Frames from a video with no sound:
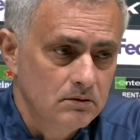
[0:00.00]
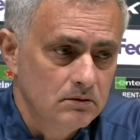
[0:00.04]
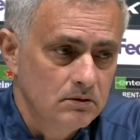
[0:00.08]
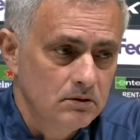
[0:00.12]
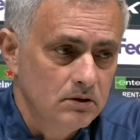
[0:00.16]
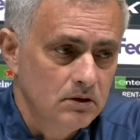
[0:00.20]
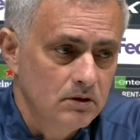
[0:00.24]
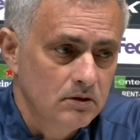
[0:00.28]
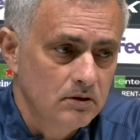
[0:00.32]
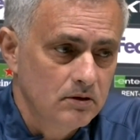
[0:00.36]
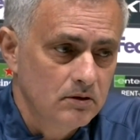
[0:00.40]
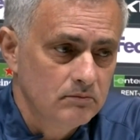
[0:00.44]

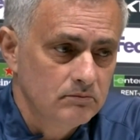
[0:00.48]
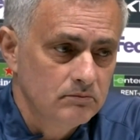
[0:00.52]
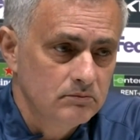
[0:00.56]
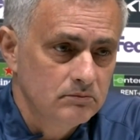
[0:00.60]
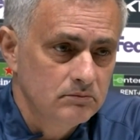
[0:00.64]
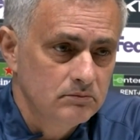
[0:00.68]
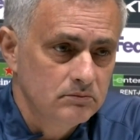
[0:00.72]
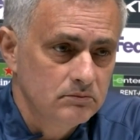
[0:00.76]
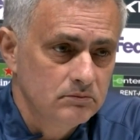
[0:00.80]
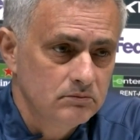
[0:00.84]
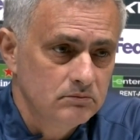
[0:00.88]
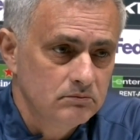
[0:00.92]

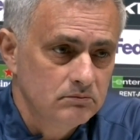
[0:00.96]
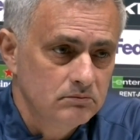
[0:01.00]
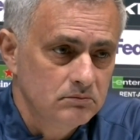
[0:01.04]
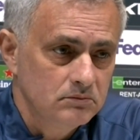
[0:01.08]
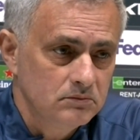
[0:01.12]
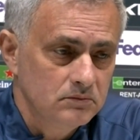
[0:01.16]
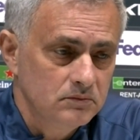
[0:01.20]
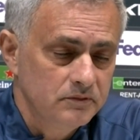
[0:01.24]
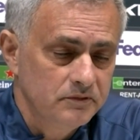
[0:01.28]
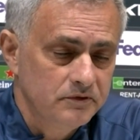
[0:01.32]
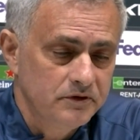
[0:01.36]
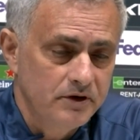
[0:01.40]
um,
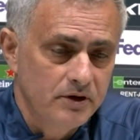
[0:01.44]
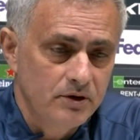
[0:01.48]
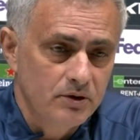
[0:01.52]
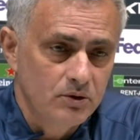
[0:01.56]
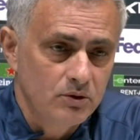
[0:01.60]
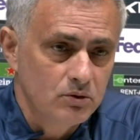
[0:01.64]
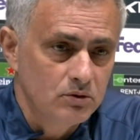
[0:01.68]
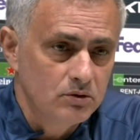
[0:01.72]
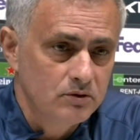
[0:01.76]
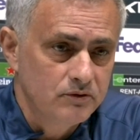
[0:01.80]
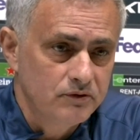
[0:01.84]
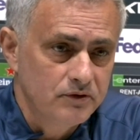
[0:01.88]
very
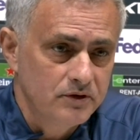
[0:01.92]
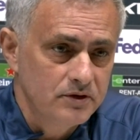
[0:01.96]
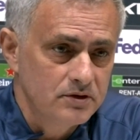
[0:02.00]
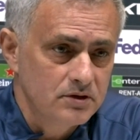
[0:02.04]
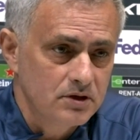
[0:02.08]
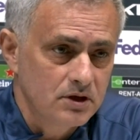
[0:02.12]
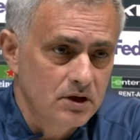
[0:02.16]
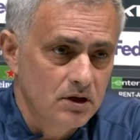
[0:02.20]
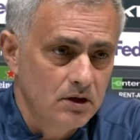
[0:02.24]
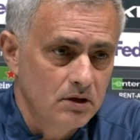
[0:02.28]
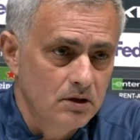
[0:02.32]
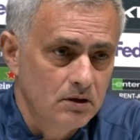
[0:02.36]
good
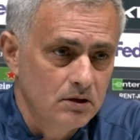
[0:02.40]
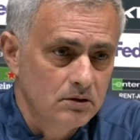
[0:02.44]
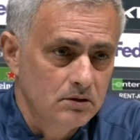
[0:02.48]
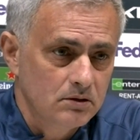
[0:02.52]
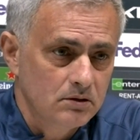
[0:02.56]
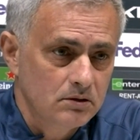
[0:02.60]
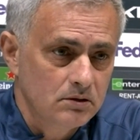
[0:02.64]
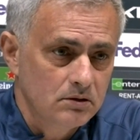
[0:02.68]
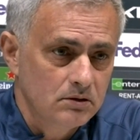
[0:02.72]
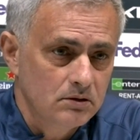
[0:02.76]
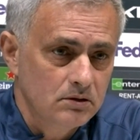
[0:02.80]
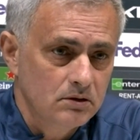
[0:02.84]
physical
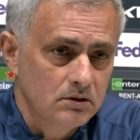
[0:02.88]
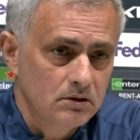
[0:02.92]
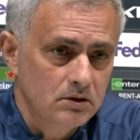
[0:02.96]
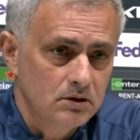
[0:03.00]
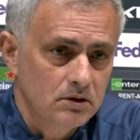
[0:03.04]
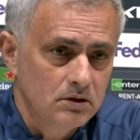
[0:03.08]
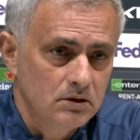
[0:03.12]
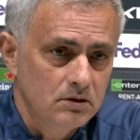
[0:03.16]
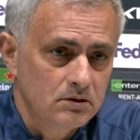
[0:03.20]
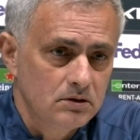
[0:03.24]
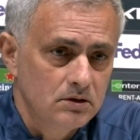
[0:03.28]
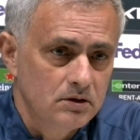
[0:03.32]

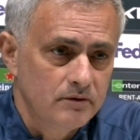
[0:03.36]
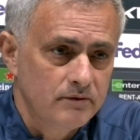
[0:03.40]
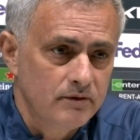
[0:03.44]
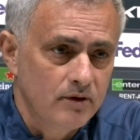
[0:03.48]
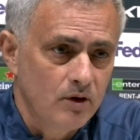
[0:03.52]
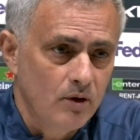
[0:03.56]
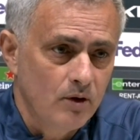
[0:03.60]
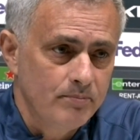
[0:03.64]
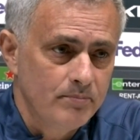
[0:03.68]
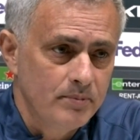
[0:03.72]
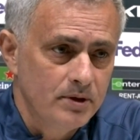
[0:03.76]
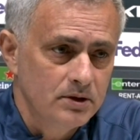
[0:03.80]
uh,
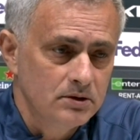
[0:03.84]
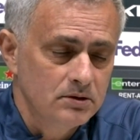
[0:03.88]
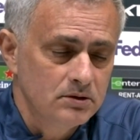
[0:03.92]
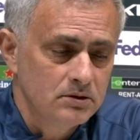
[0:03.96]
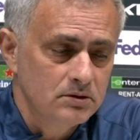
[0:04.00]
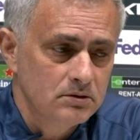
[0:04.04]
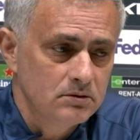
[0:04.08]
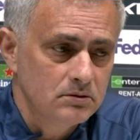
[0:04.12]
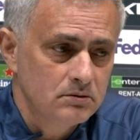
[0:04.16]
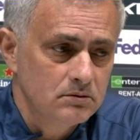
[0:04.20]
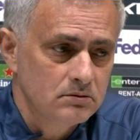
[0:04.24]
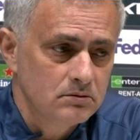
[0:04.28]
development